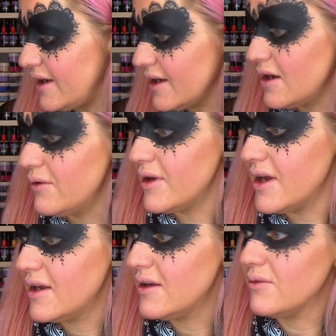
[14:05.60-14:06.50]
then I go
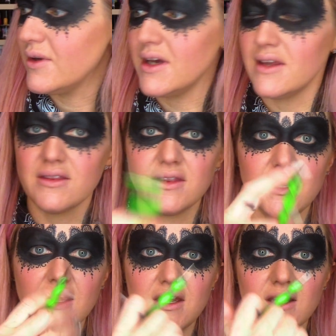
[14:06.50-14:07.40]
in with
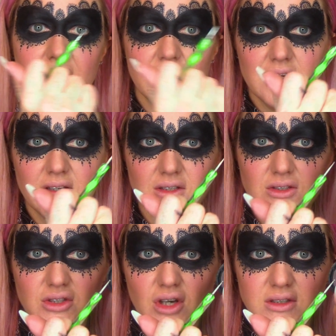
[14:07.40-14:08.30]
the
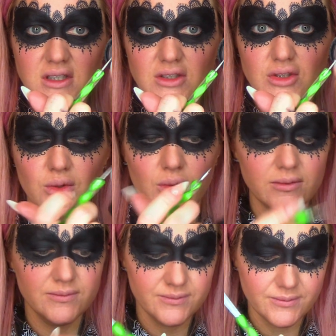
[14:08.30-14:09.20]
dotting tool.